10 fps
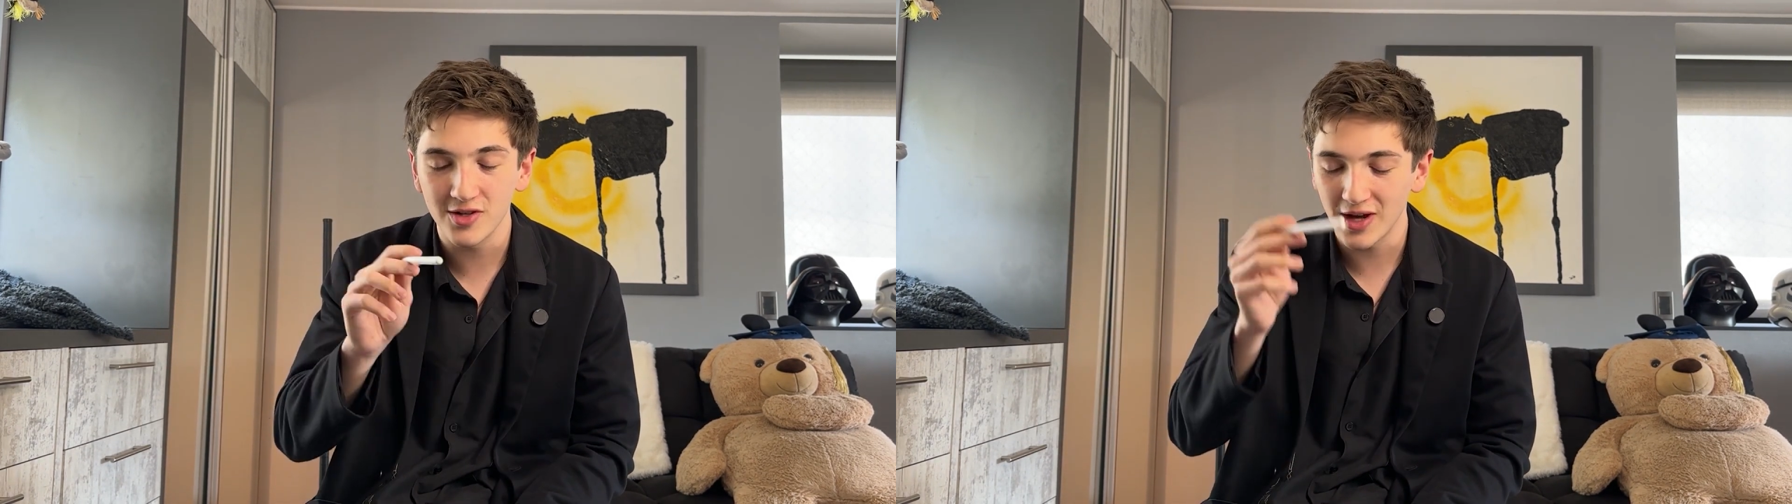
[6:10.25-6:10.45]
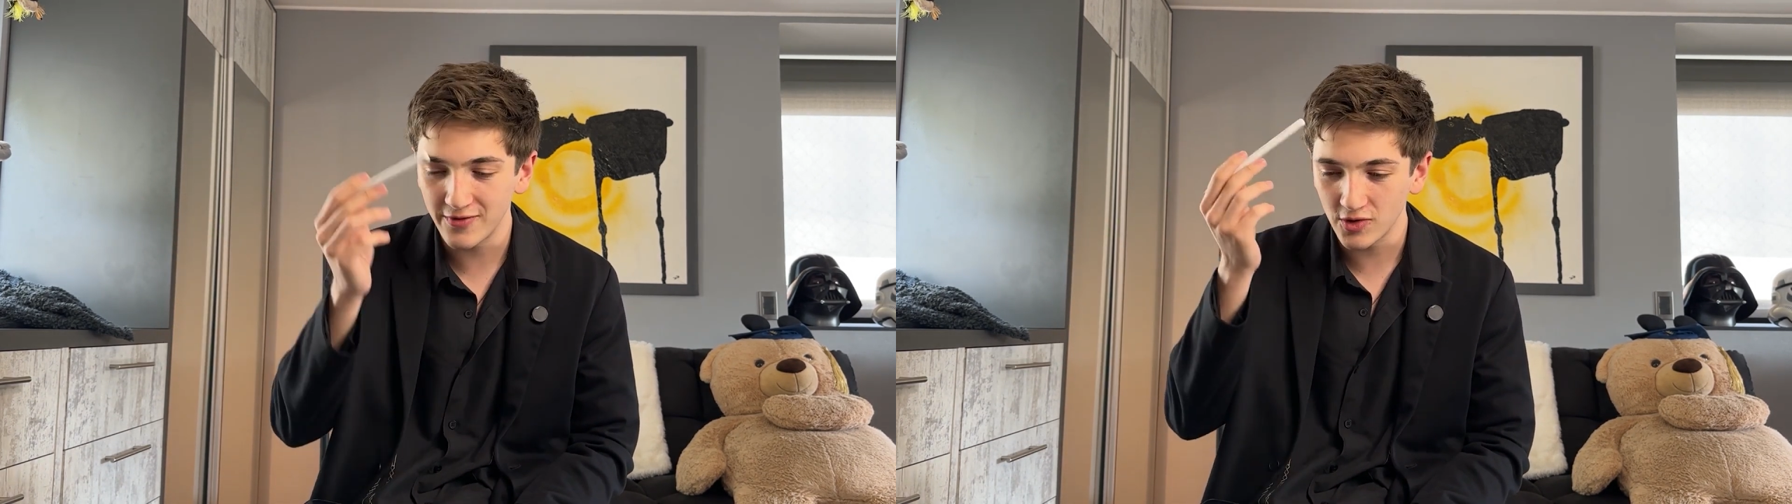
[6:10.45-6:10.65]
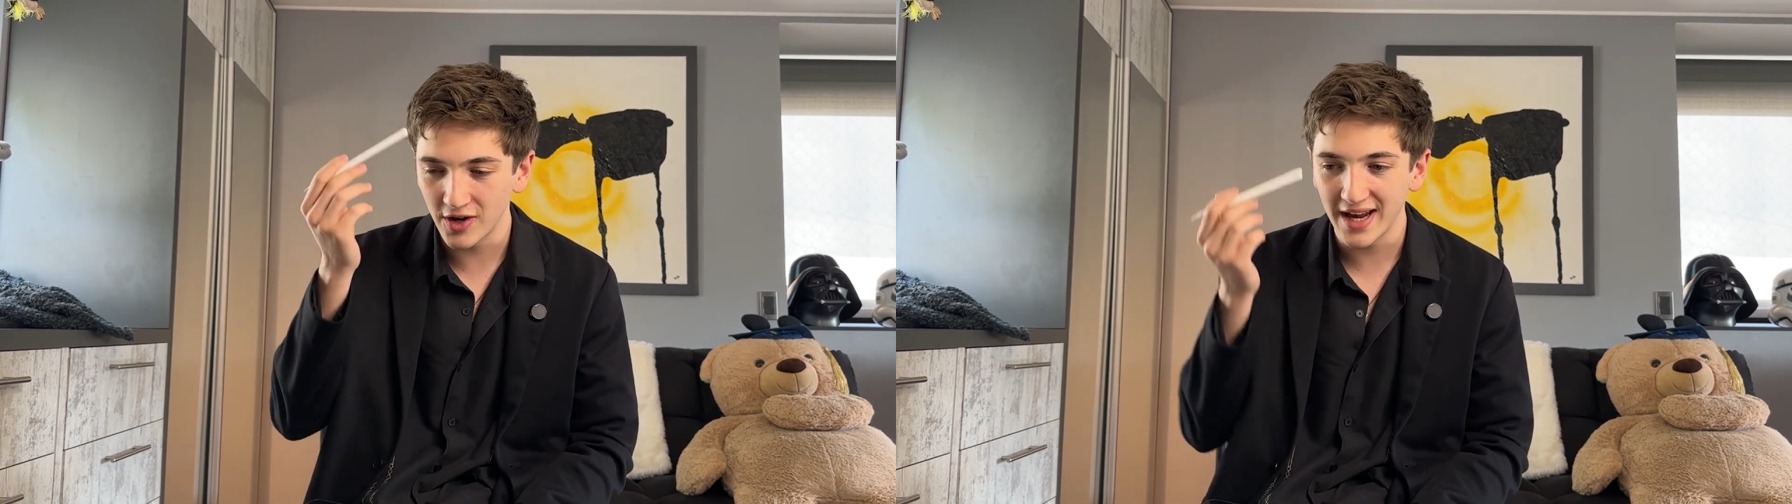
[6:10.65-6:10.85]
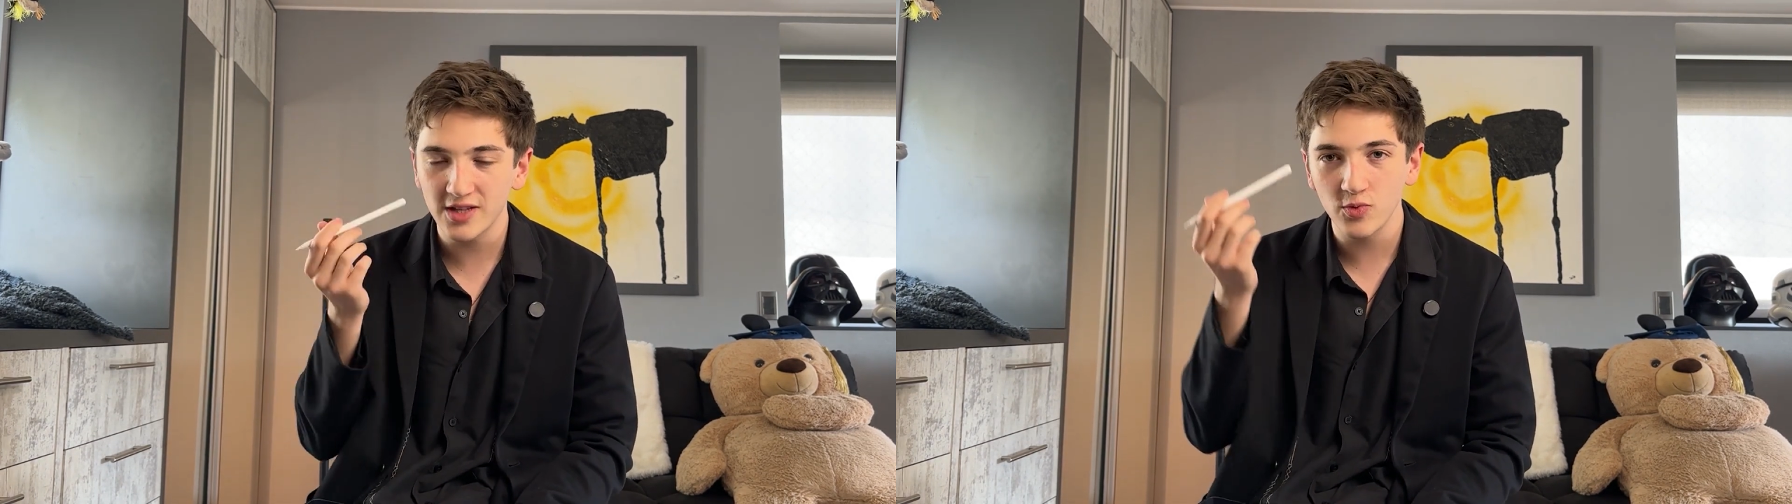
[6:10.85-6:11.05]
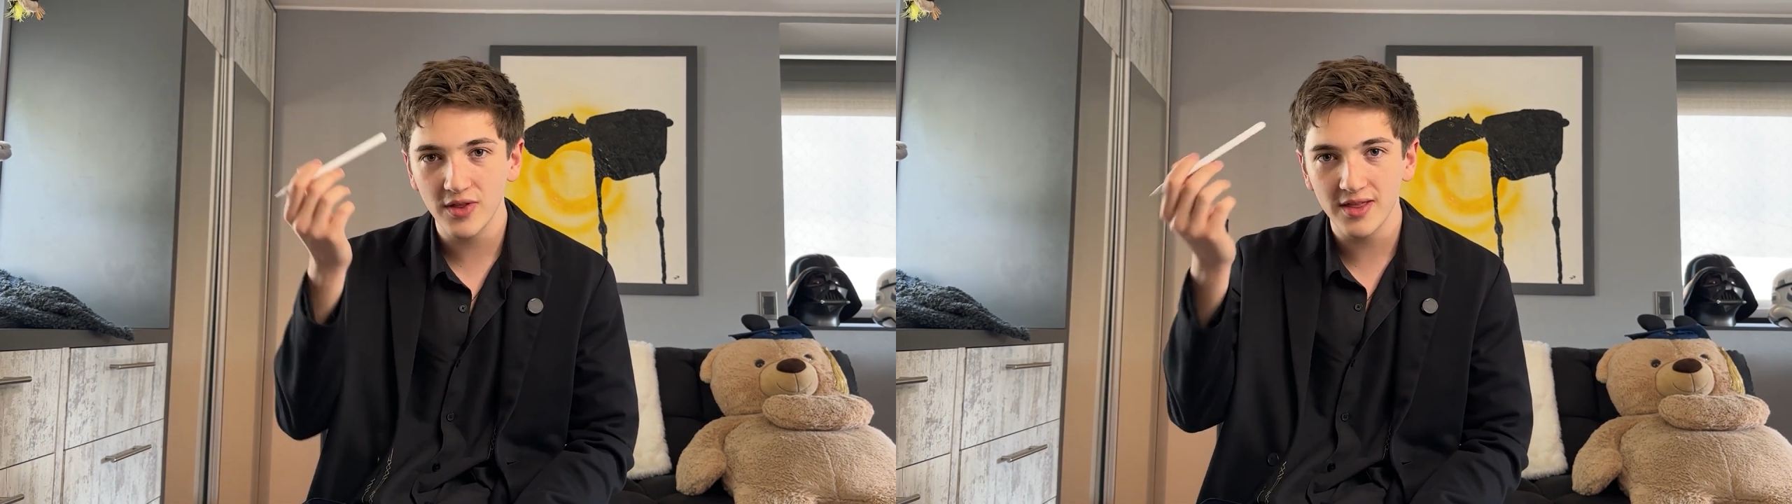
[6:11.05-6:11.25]
You have to
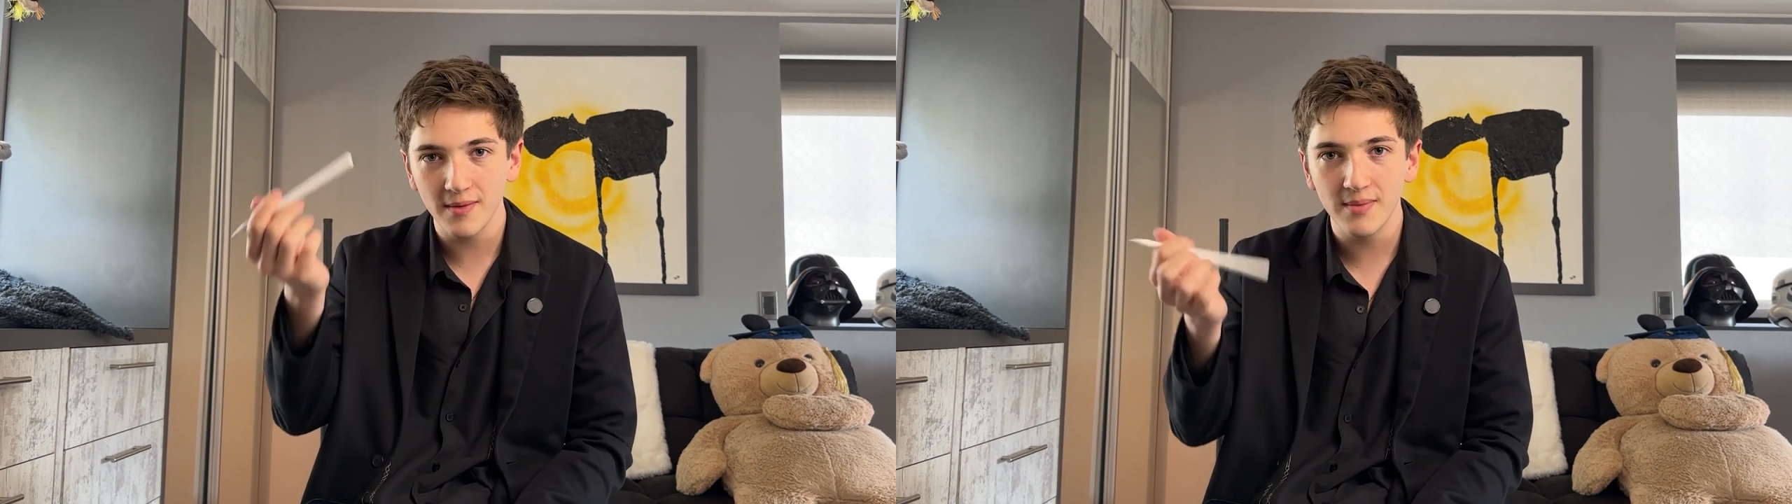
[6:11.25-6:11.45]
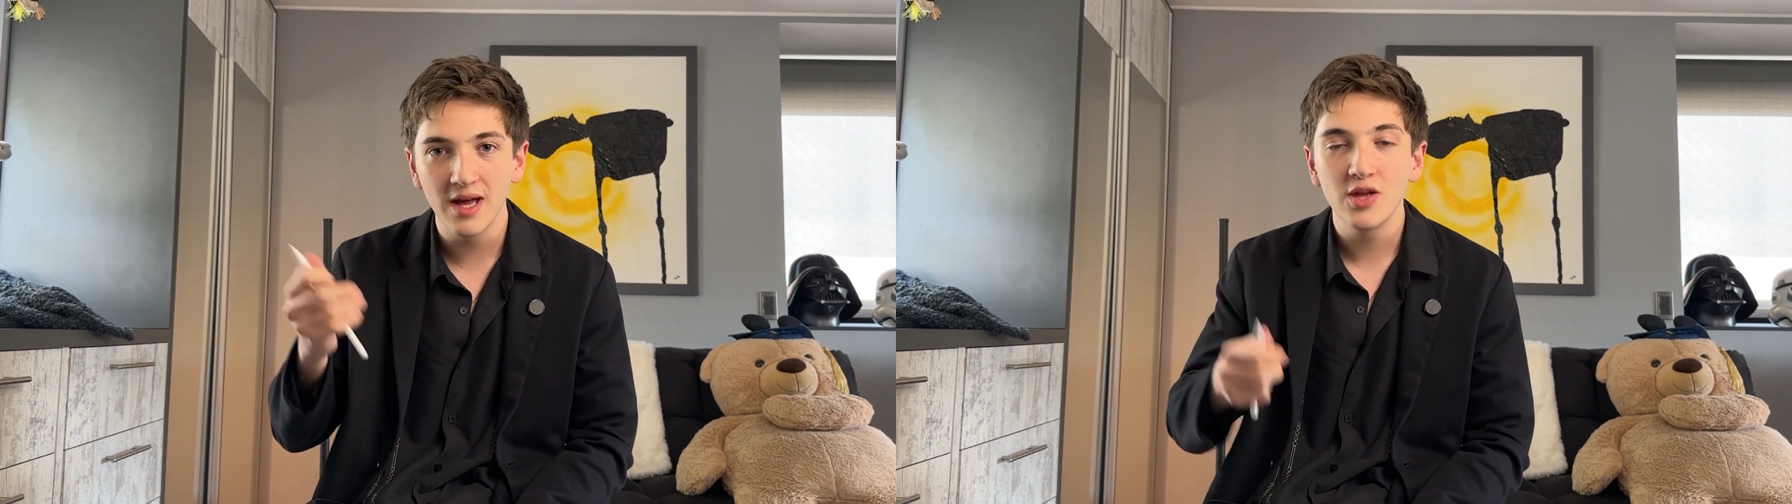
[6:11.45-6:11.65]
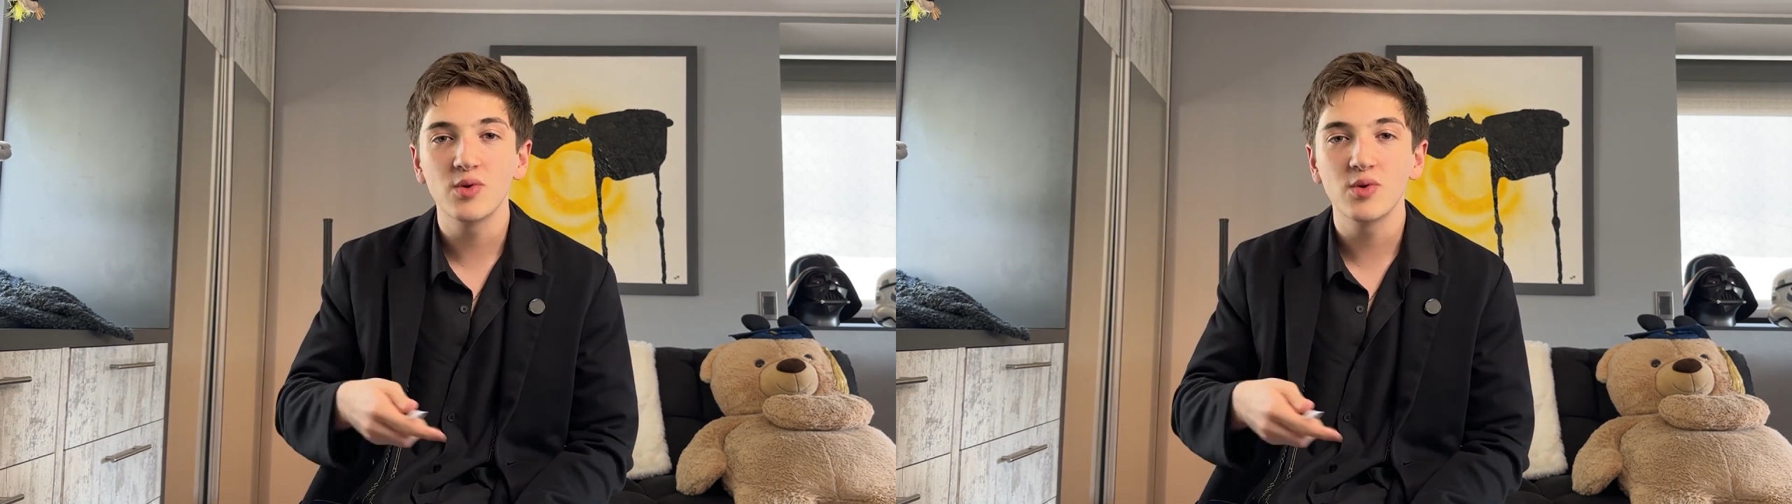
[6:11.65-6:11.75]
connect with them.